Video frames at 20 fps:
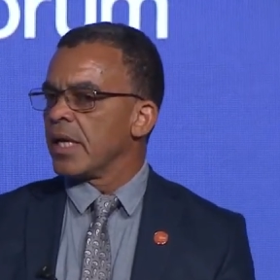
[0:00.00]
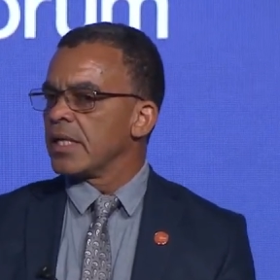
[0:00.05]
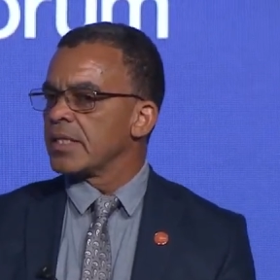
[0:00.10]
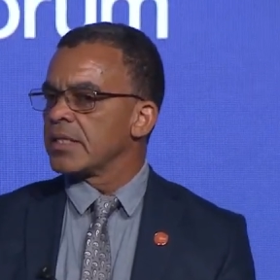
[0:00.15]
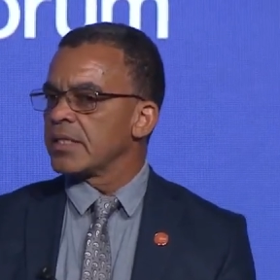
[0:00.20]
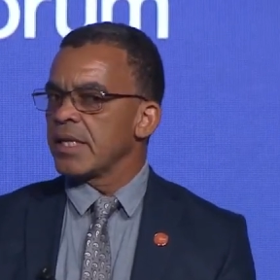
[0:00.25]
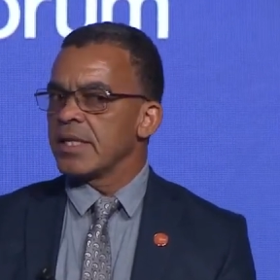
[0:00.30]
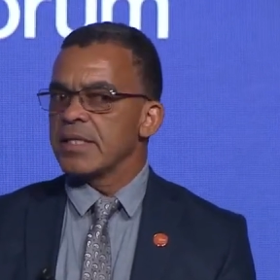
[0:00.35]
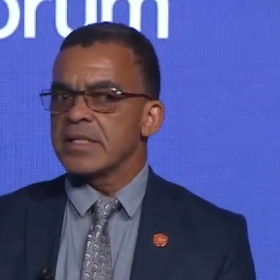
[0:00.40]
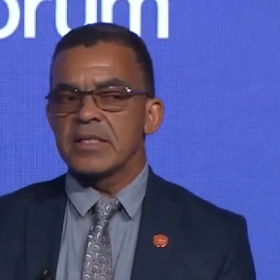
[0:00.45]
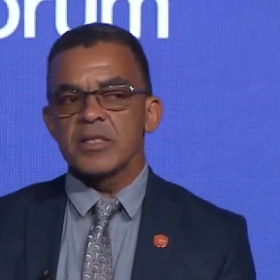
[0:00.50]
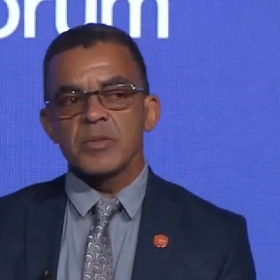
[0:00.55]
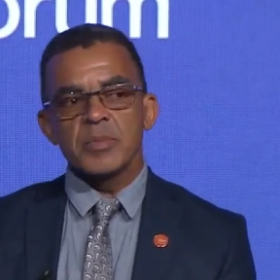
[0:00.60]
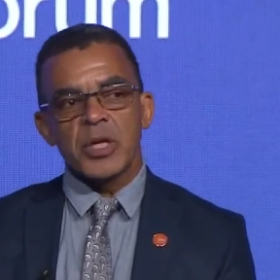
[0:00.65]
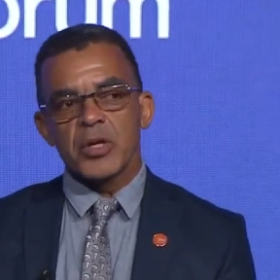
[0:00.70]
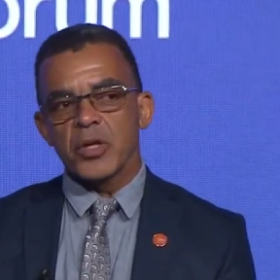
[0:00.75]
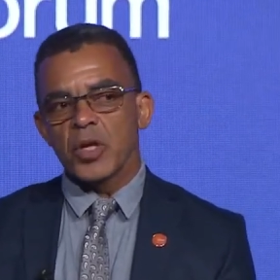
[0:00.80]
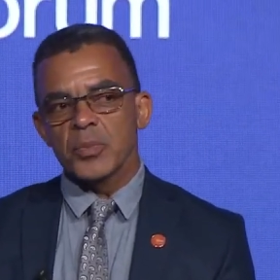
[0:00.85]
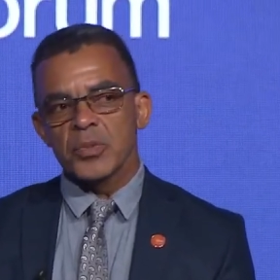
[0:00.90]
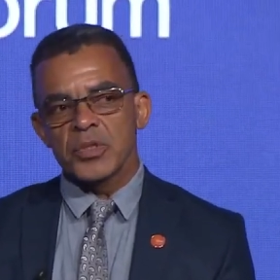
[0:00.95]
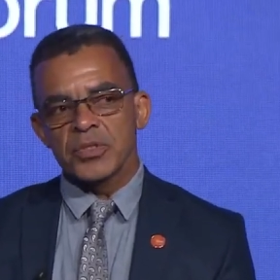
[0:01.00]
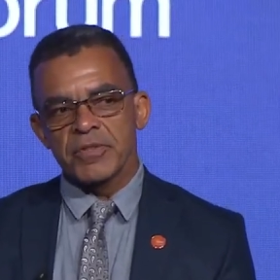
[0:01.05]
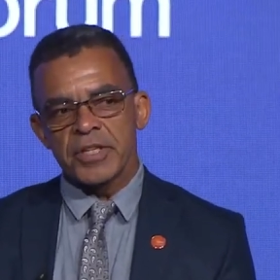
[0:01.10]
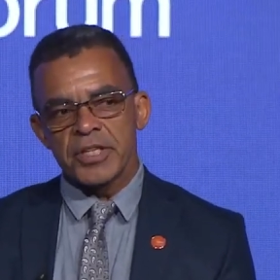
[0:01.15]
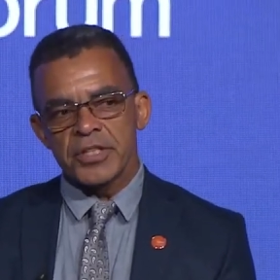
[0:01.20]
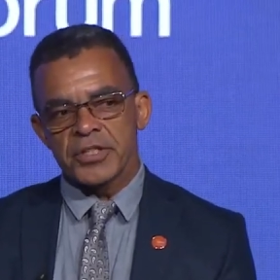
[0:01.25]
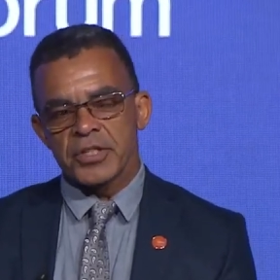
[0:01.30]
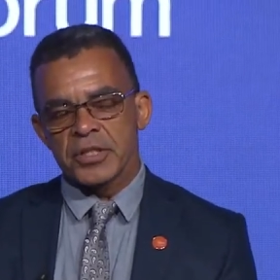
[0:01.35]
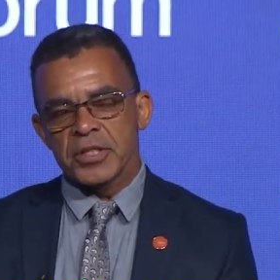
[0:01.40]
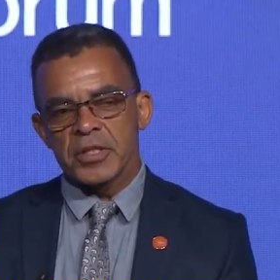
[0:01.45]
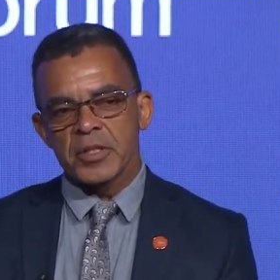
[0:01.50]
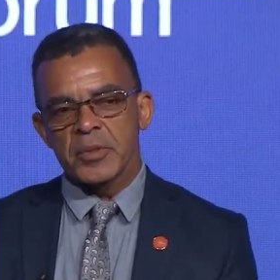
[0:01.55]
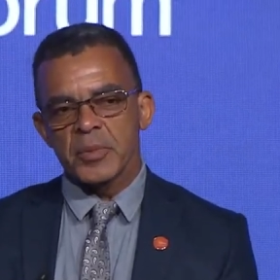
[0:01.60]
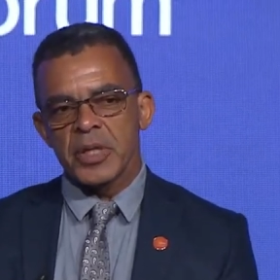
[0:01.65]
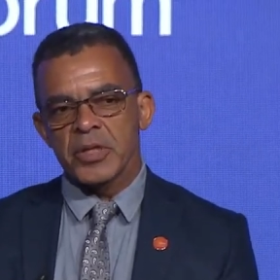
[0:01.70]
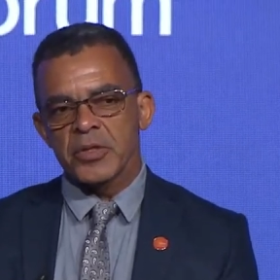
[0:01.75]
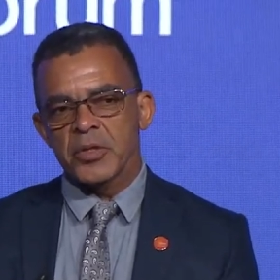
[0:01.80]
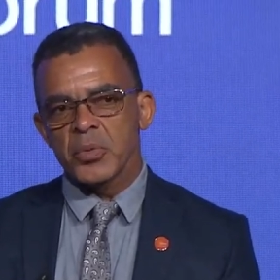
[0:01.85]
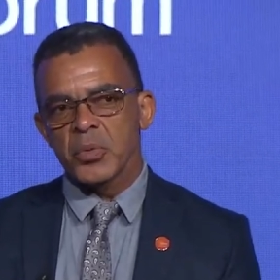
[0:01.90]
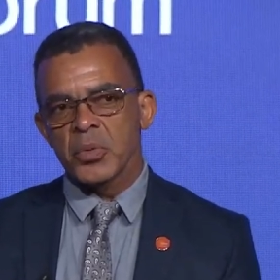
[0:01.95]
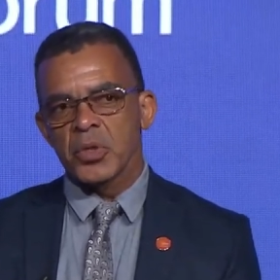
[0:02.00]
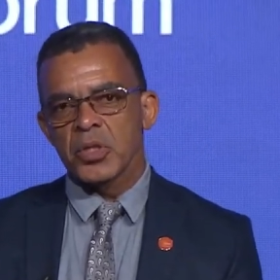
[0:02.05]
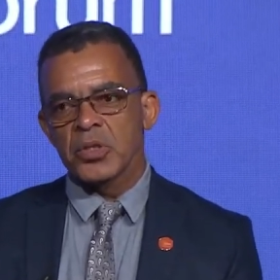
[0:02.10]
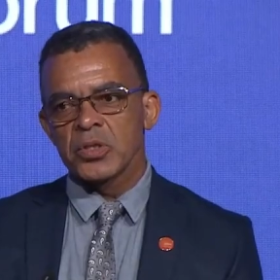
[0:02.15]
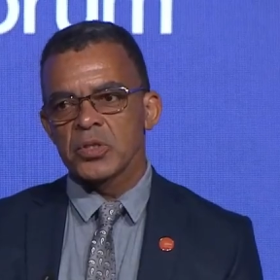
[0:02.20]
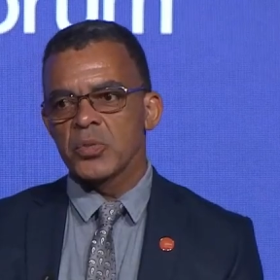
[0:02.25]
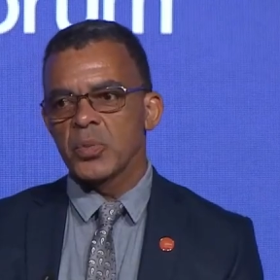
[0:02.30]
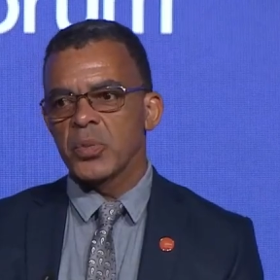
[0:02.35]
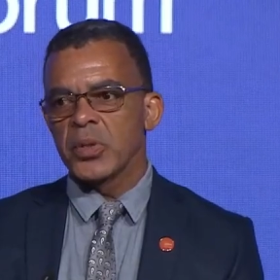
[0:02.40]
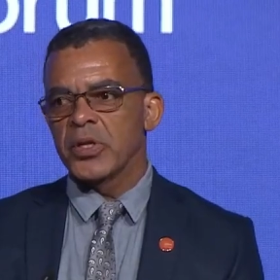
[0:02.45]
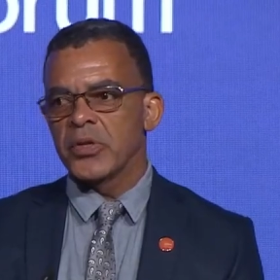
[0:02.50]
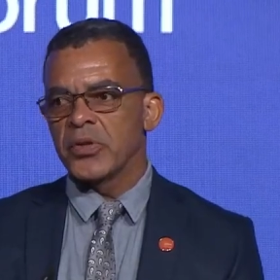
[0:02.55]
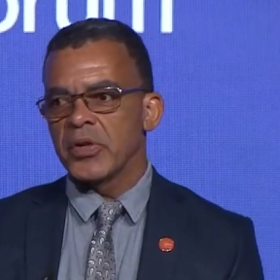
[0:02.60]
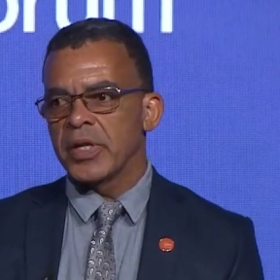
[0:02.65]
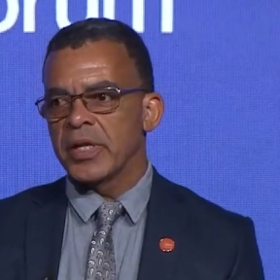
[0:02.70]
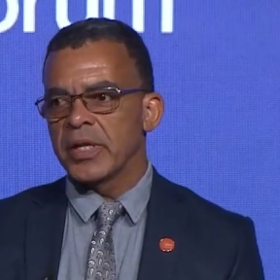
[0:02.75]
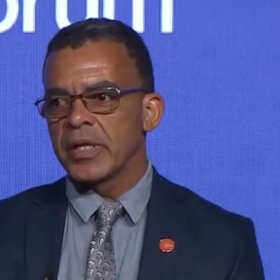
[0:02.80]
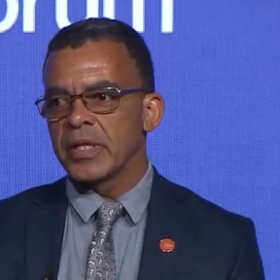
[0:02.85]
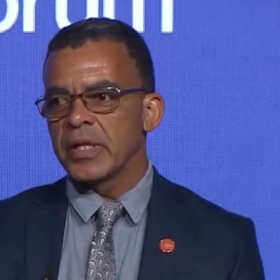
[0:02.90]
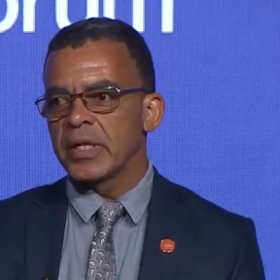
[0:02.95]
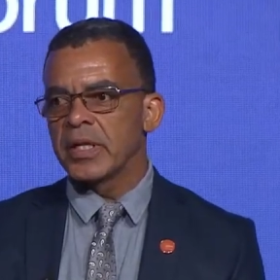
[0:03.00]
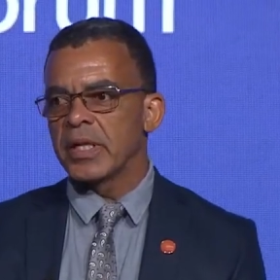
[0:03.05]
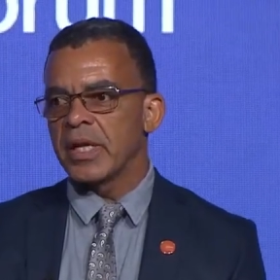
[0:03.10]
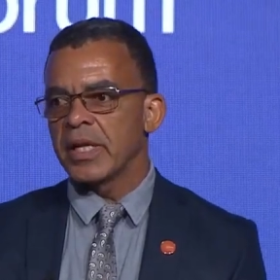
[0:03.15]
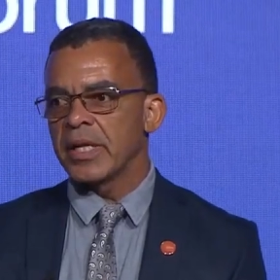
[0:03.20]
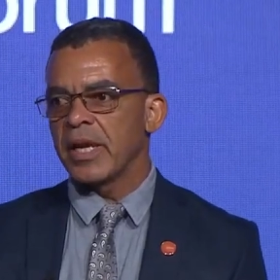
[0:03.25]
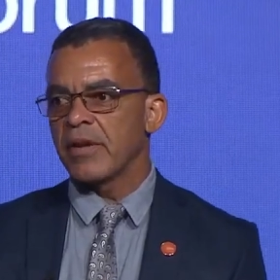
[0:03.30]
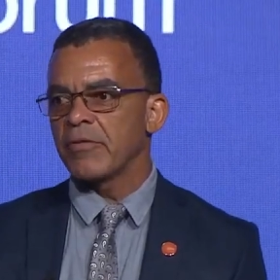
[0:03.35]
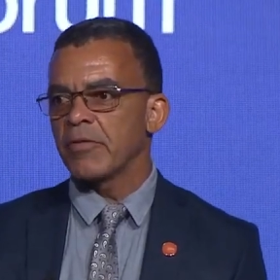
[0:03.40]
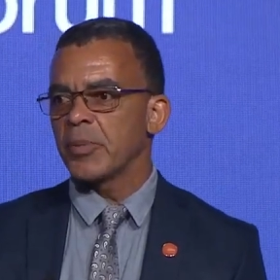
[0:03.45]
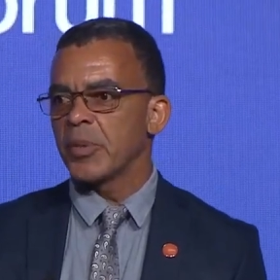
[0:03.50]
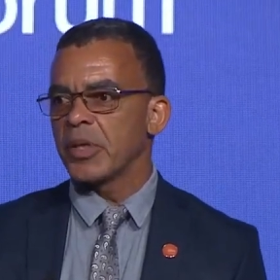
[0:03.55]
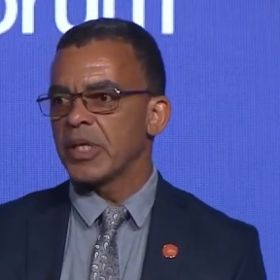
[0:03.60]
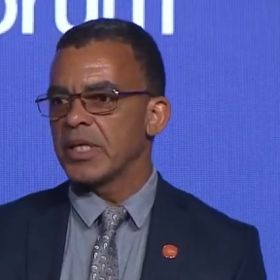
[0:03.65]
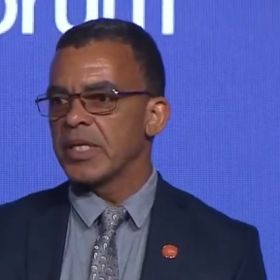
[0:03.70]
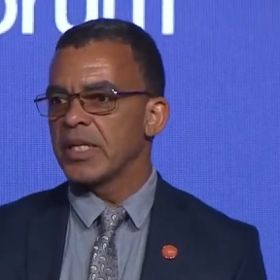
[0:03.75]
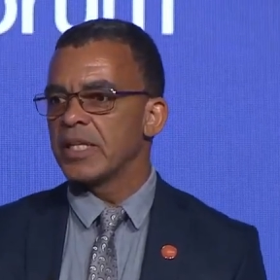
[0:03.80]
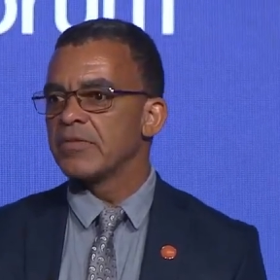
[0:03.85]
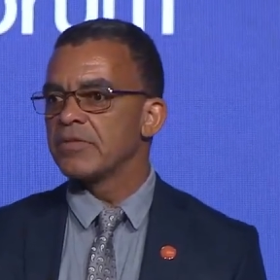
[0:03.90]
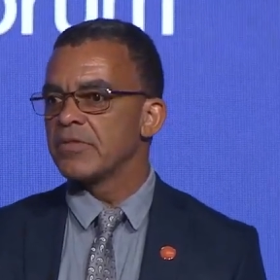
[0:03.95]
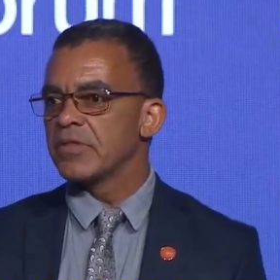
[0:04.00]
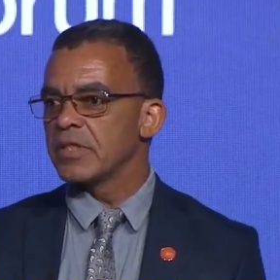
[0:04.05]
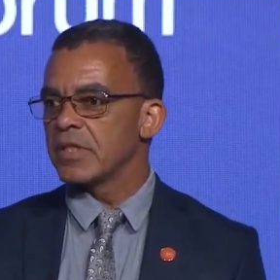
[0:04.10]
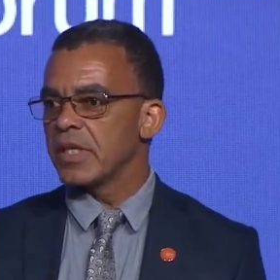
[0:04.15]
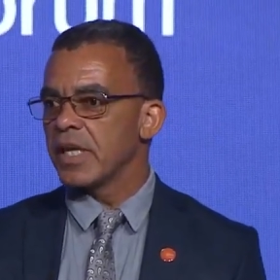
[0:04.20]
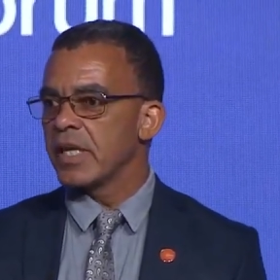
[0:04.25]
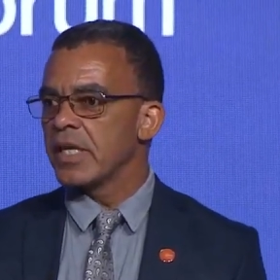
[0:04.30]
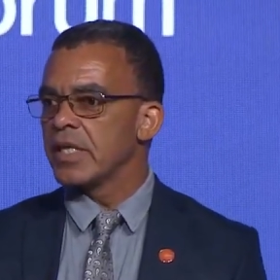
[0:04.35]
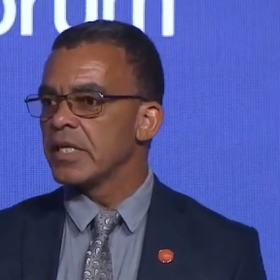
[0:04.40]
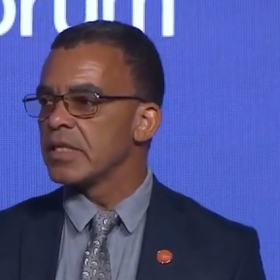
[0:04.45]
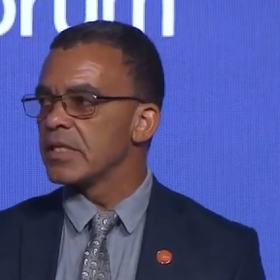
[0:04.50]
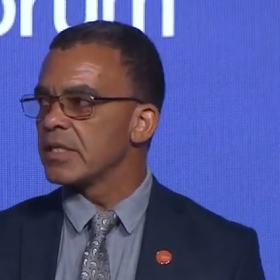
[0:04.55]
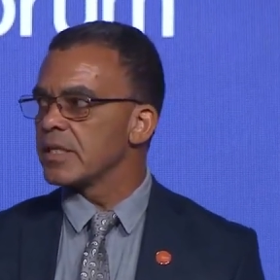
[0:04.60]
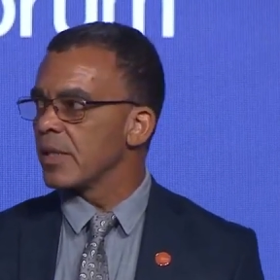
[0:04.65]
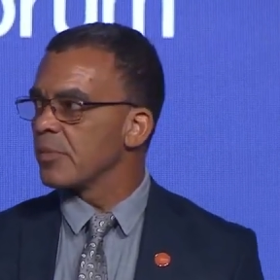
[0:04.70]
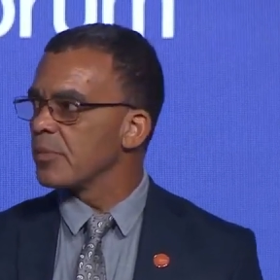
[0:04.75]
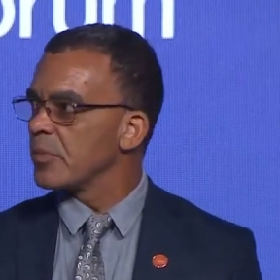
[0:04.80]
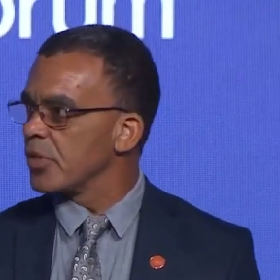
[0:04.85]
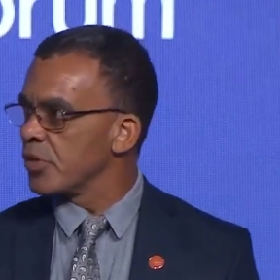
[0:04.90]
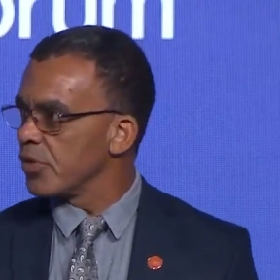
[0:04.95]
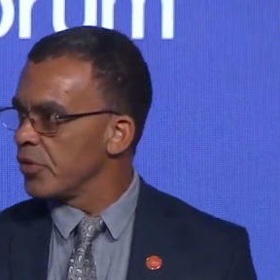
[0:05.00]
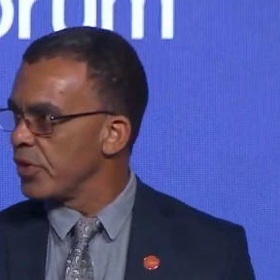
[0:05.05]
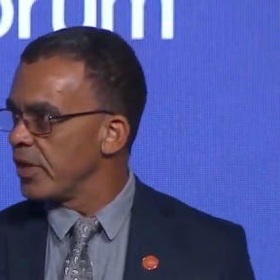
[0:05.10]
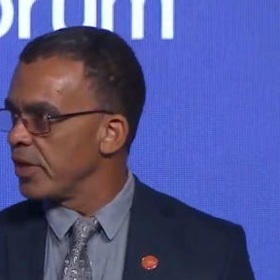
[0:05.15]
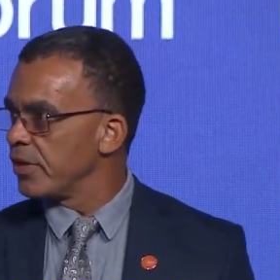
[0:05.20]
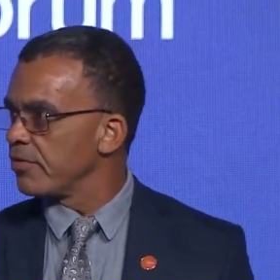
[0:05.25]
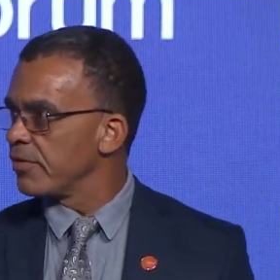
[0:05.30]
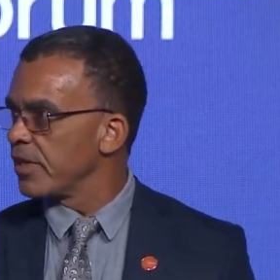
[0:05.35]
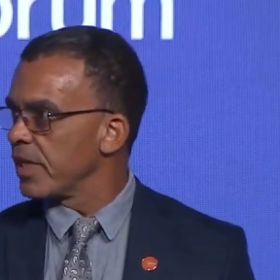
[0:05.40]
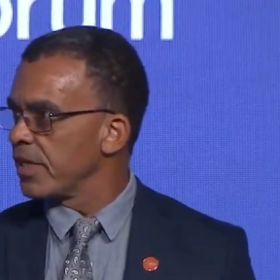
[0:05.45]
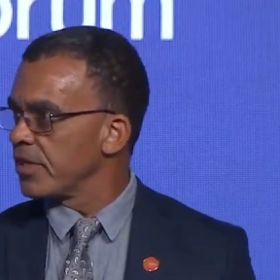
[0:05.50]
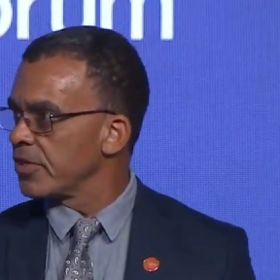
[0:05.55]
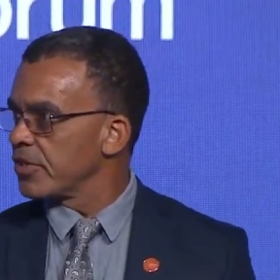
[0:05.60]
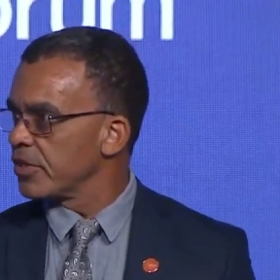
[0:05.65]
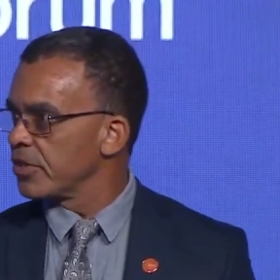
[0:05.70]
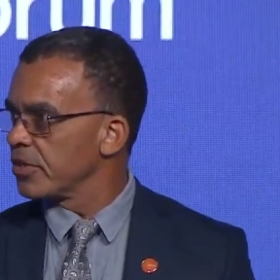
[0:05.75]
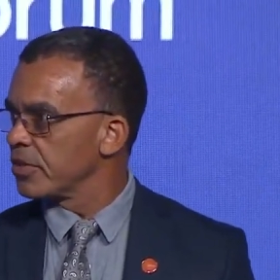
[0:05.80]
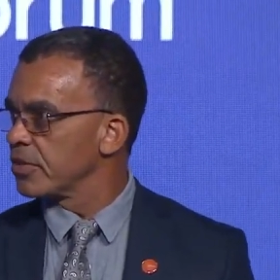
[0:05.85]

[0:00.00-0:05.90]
Science is about observation. It's about the world we are in. And everybody lives in some degree of nature.